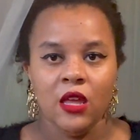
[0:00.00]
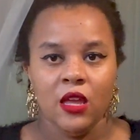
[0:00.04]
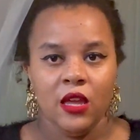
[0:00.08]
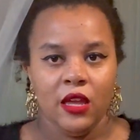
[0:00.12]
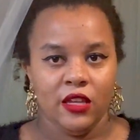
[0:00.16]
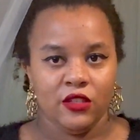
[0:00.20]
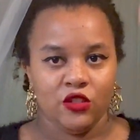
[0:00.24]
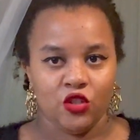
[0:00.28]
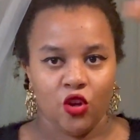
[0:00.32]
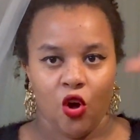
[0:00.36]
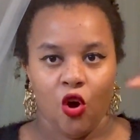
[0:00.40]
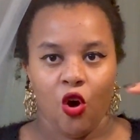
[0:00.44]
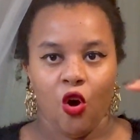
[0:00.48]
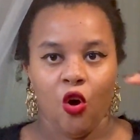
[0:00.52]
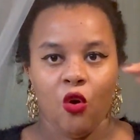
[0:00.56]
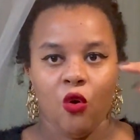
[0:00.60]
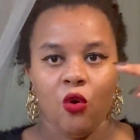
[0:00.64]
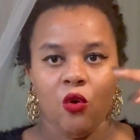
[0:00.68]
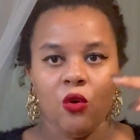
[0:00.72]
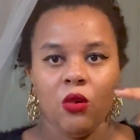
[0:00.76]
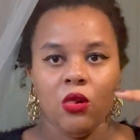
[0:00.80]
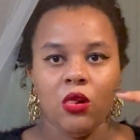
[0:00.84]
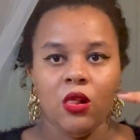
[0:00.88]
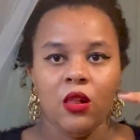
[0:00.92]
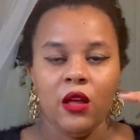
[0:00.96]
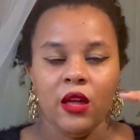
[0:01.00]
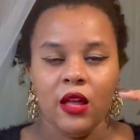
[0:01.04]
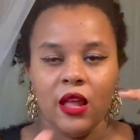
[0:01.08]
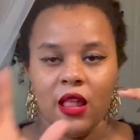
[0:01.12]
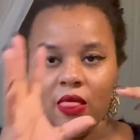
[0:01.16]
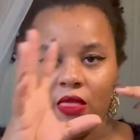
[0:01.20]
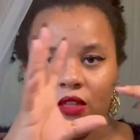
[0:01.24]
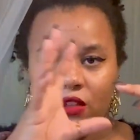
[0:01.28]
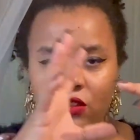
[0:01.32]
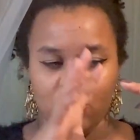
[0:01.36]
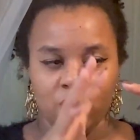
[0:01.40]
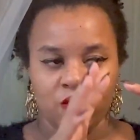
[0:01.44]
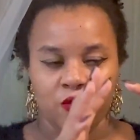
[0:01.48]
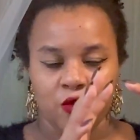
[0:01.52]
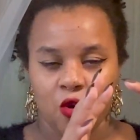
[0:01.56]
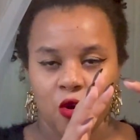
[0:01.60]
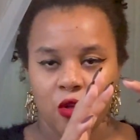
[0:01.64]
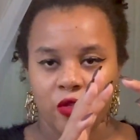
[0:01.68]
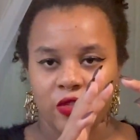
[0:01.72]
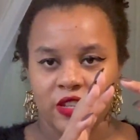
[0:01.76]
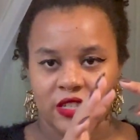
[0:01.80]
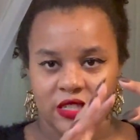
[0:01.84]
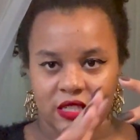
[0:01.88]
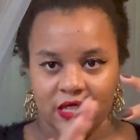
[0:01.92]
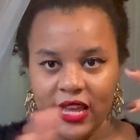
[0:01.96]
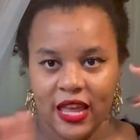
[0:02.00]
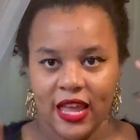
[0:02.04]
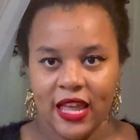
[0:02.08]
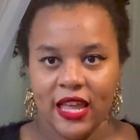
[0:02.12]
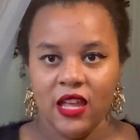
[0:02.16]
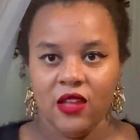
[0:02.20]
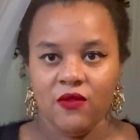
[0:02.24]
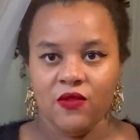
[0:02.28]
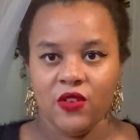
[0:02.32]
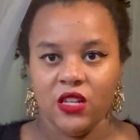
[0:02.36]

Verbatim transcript: it's a hole and then you've got this cave